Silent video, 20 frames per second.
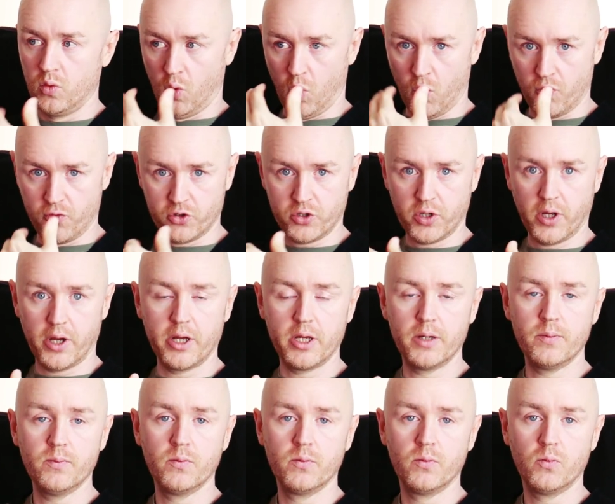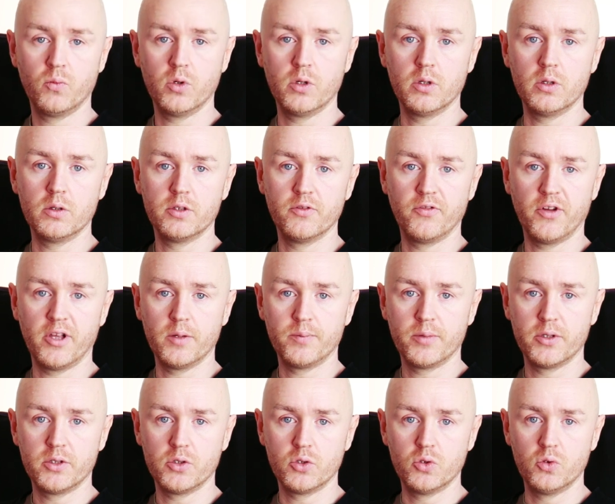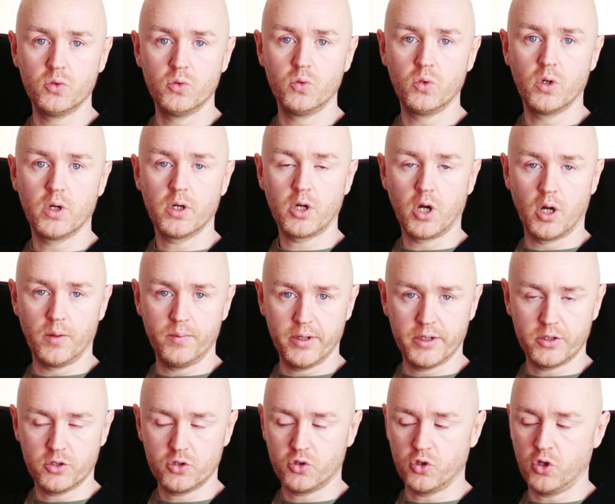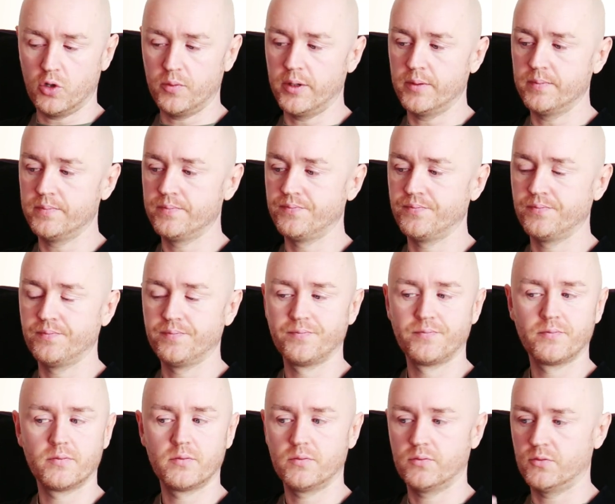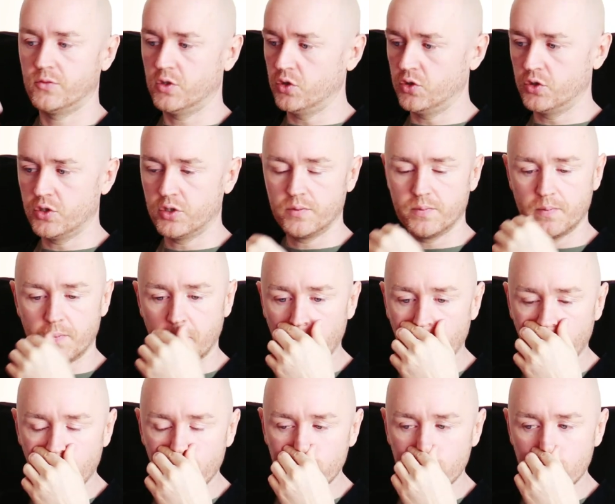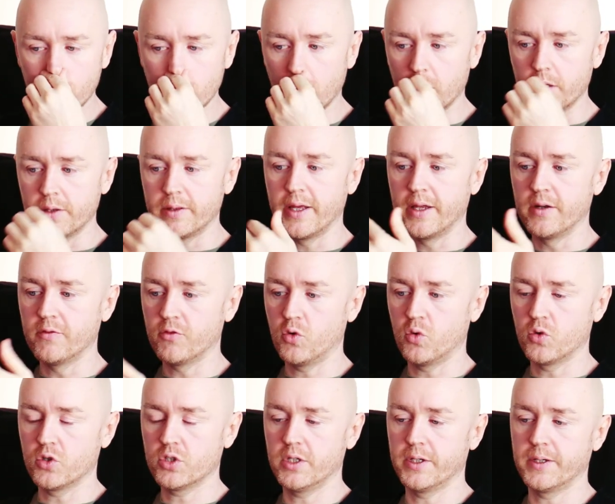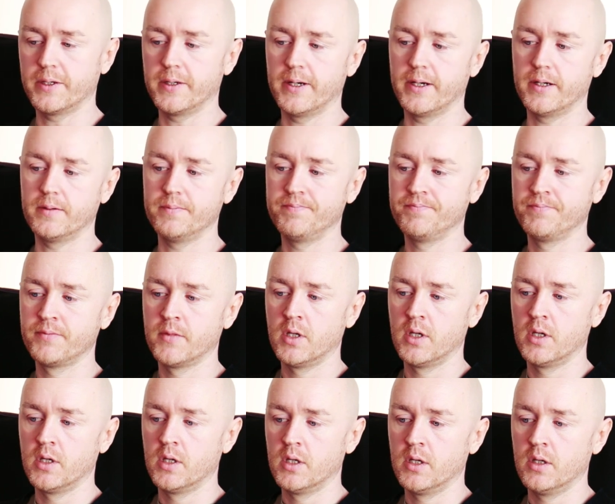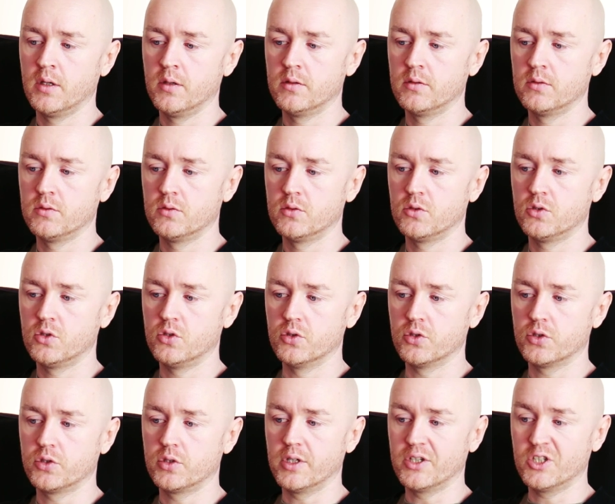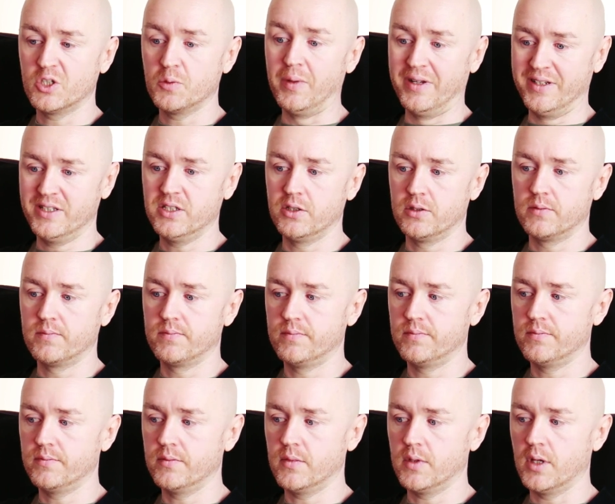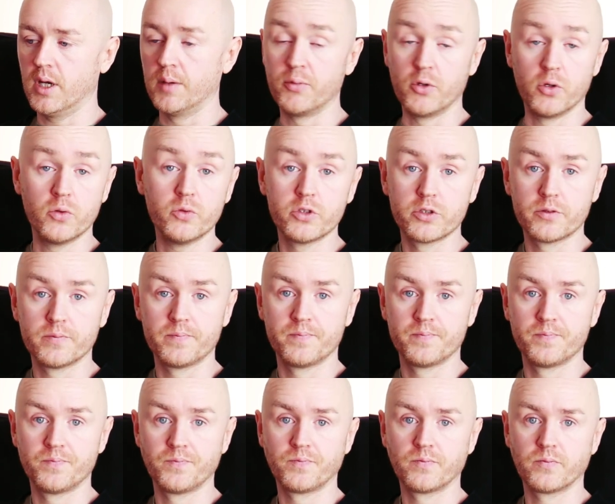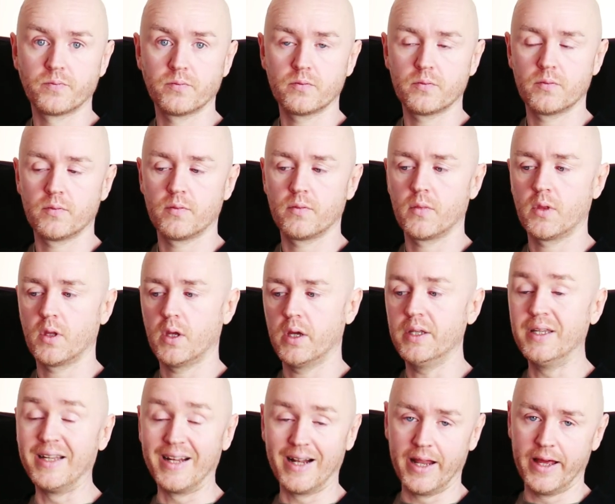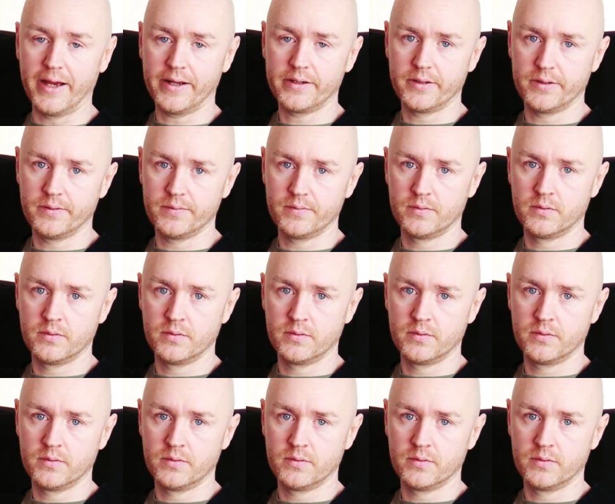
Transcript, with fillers: over time will develop into complex trauma. And then of course, like just explicit abuse, neglect.